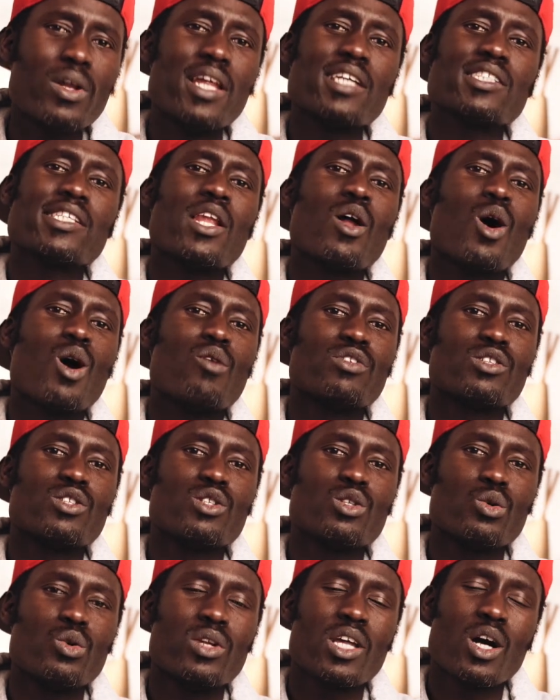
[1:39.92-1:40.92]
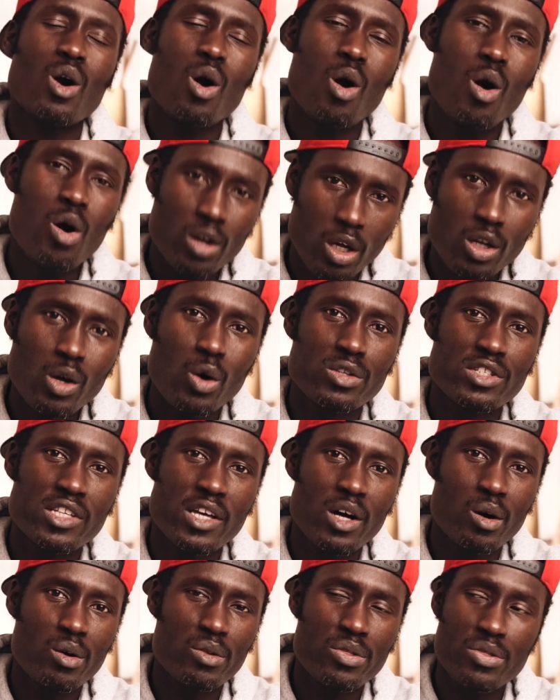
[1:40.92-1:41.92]
let's head over to the Connaught
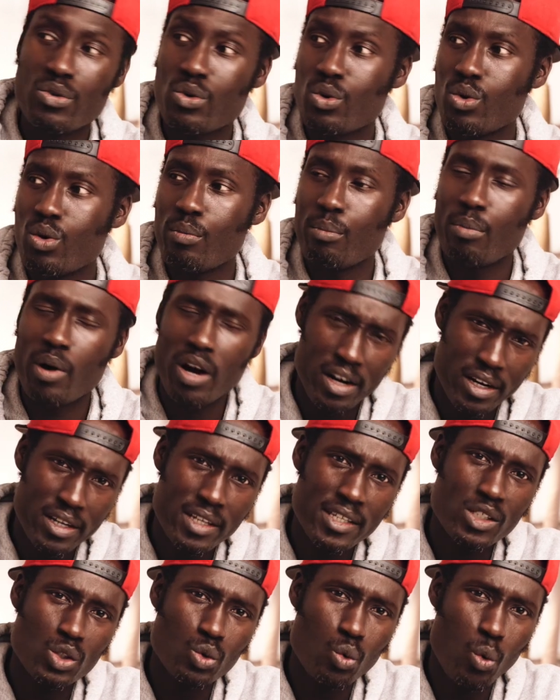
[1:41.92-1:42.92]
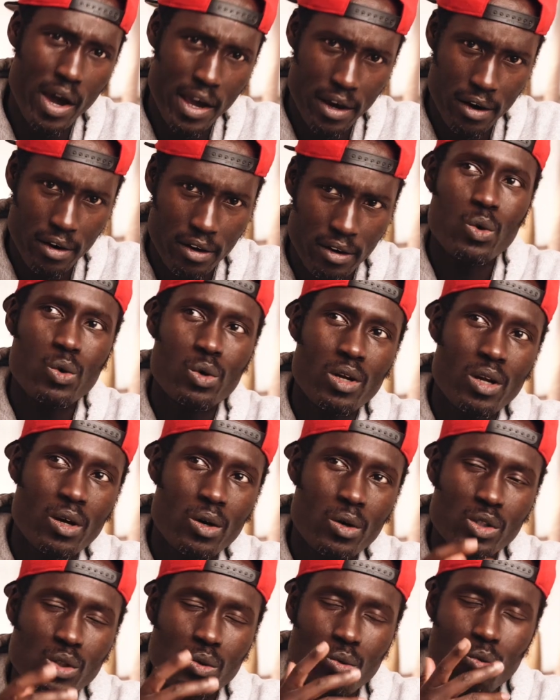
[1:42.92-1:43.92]
Hotel through Berkeley Square. Who
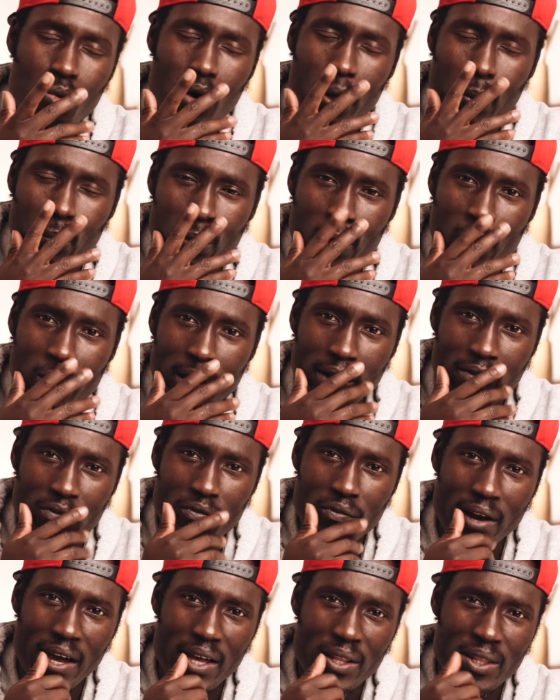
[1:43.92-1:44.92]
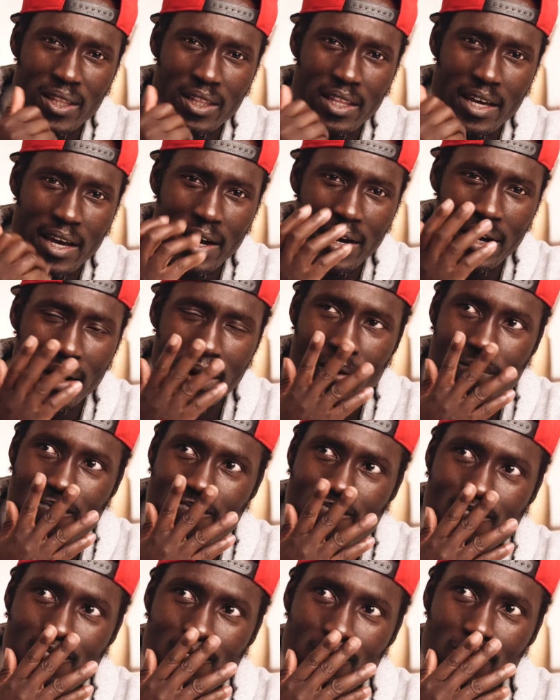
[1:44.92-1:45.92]
knows what we're gonna find there?
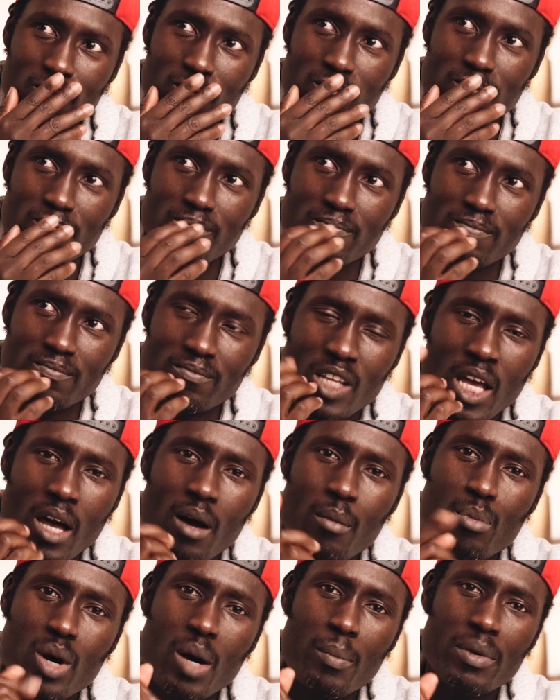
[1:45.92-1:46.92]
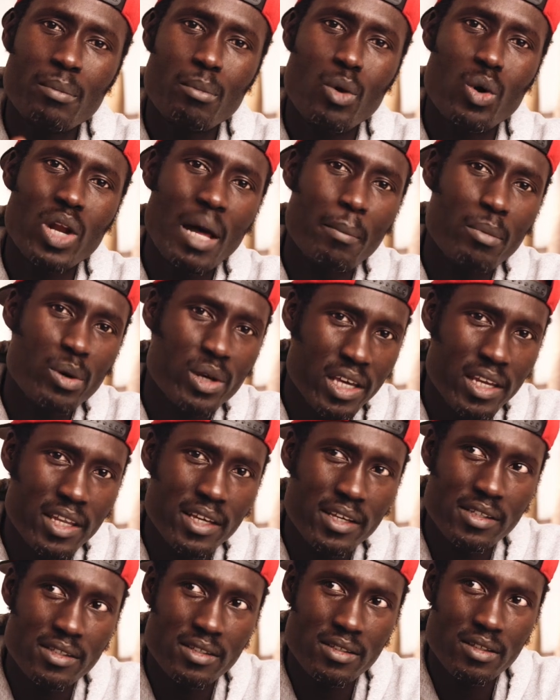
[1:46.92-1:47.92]
Probably more
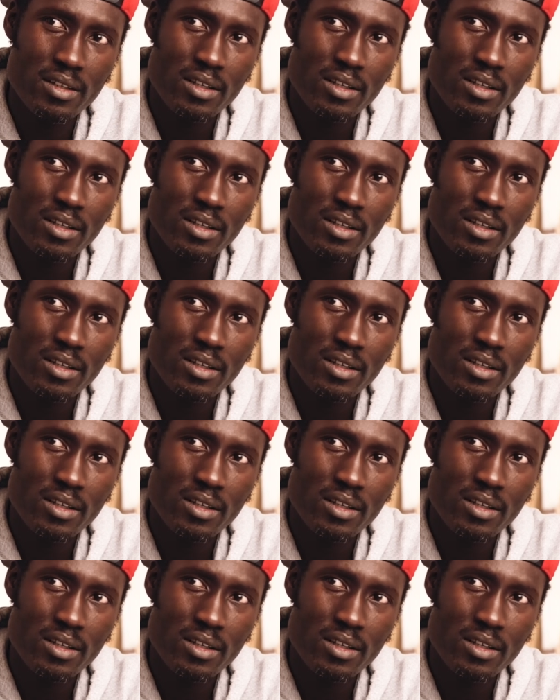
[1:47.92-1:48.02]
Lamborghinis.